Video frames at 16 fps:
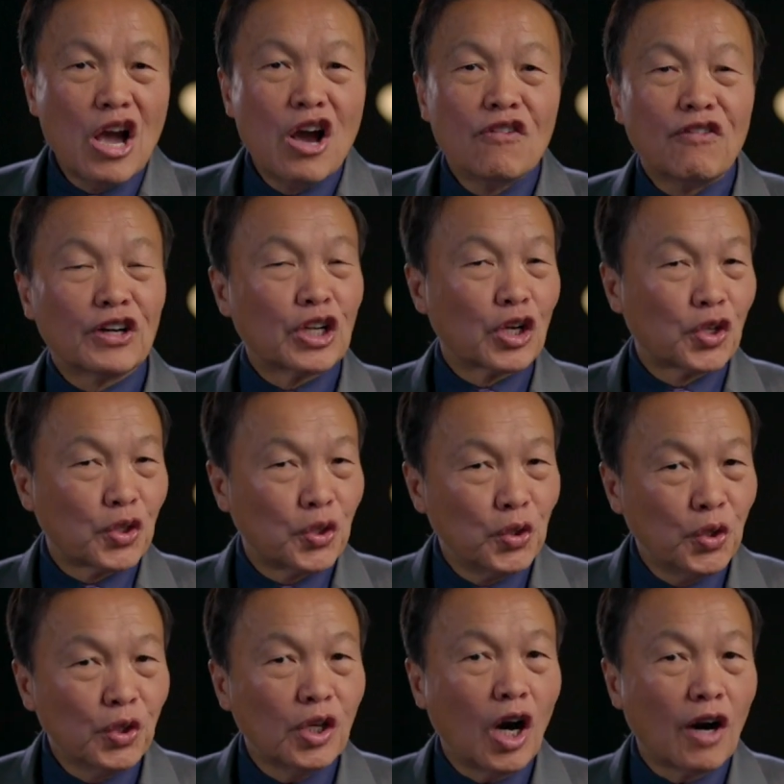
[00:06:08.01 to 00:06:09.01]
for the
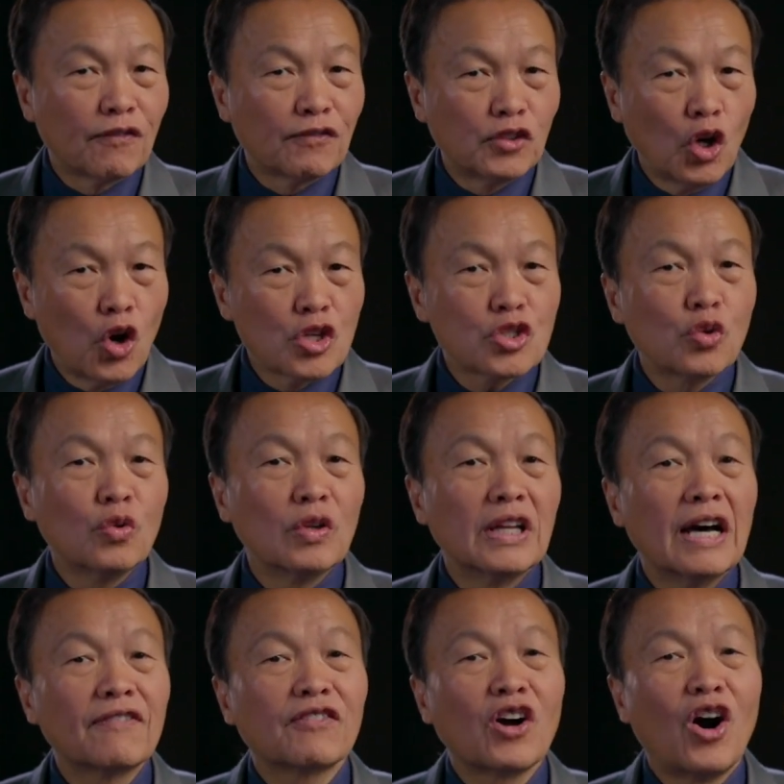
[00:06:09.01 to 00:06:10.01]
good of those who
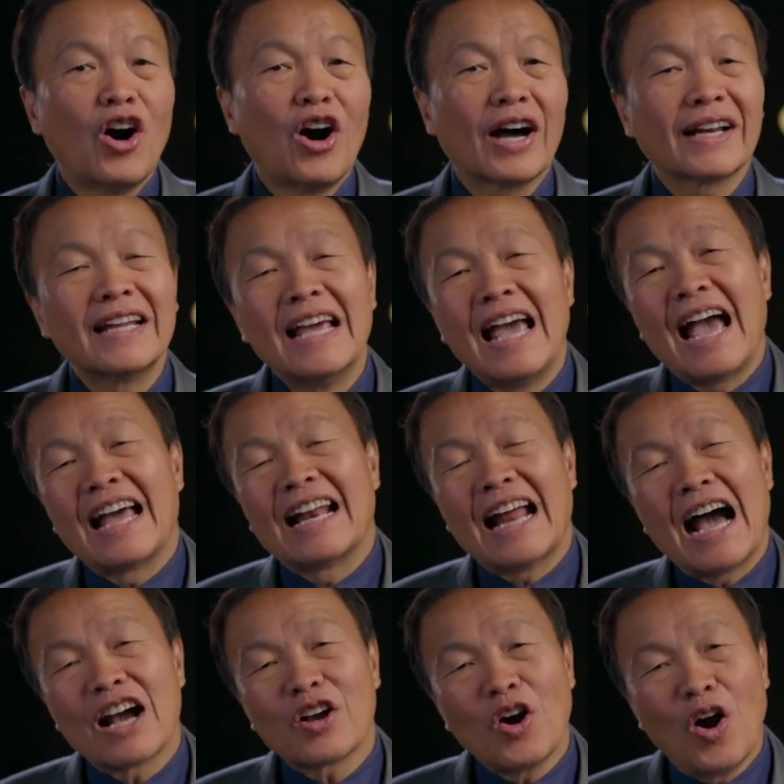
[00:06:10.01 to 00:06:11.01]
love God and
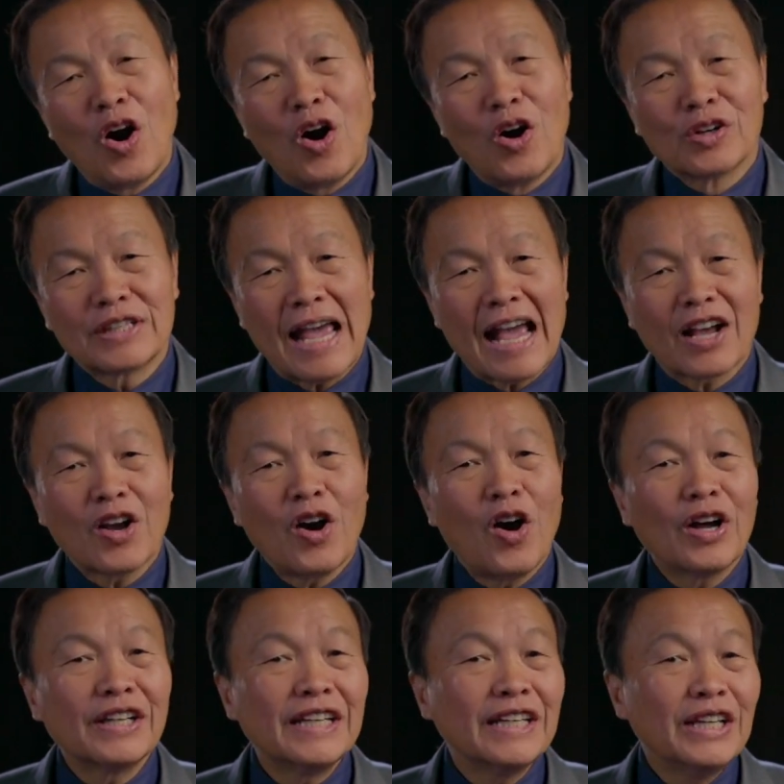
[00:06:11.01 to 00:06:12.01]
are called
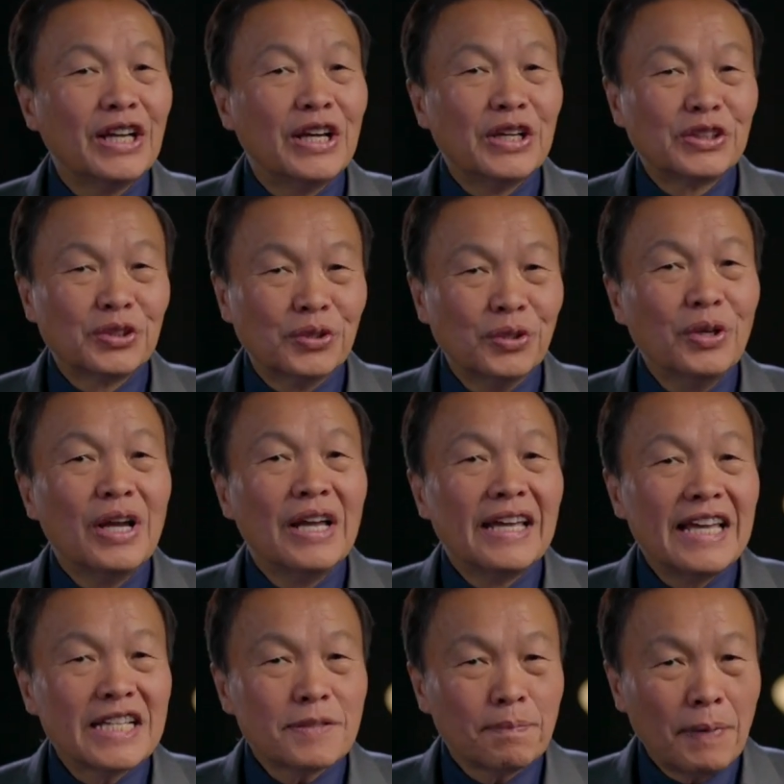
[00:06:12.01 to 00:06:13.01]
according to
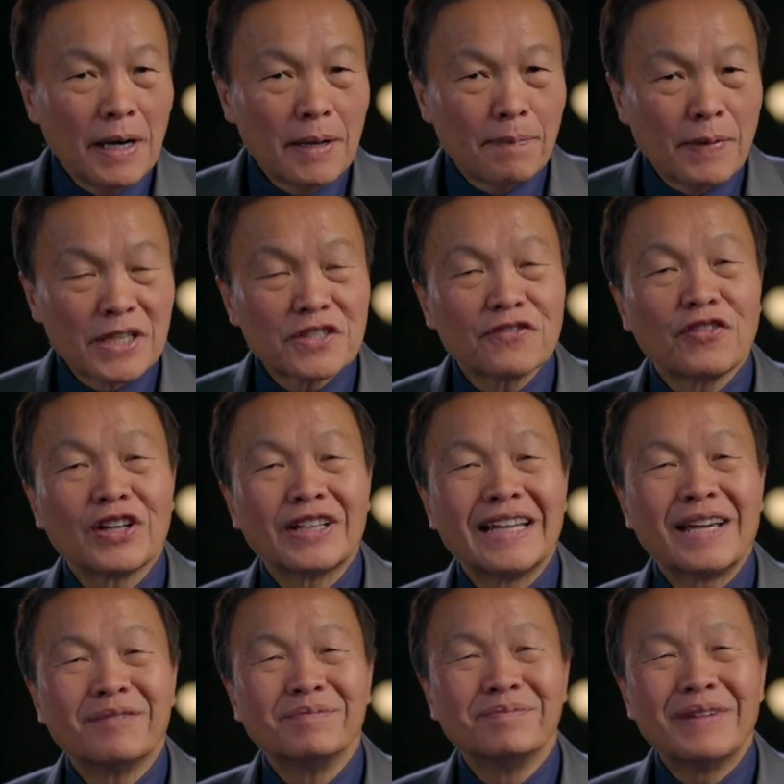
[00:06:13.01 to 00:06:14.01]
His purpose for
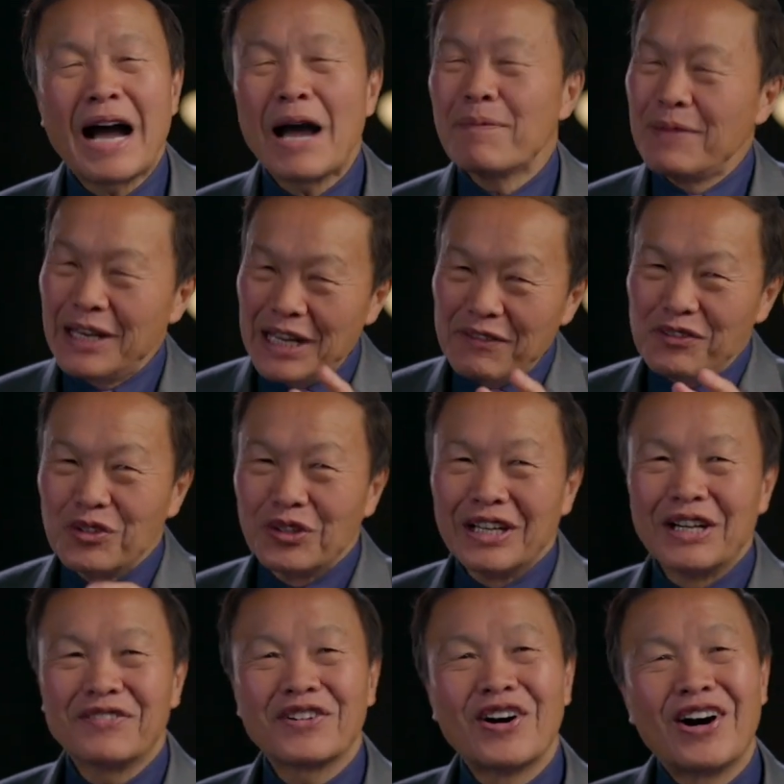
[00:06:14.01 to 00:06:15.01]
them." I believe you
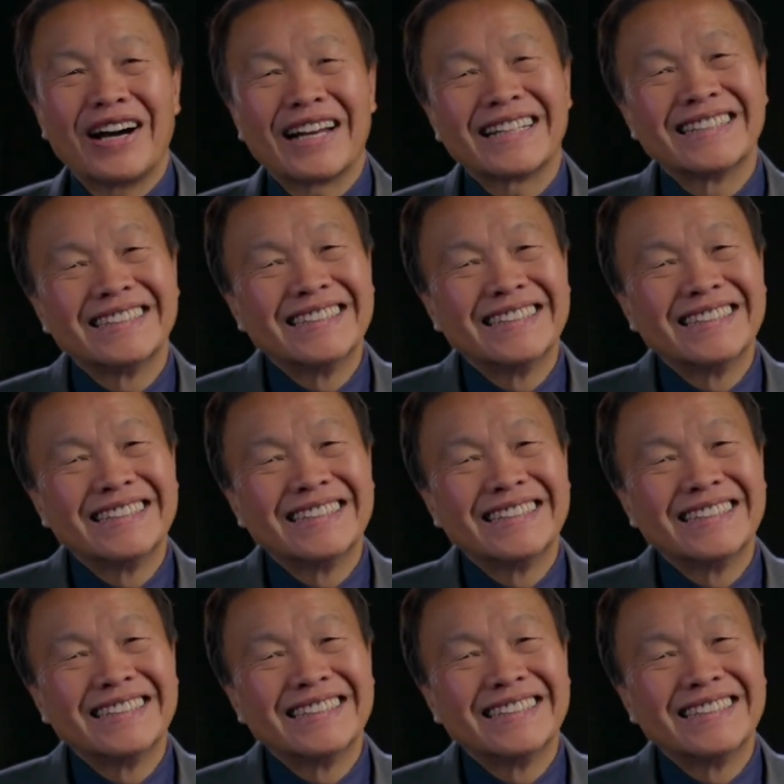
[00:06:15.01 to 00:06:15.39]
love God.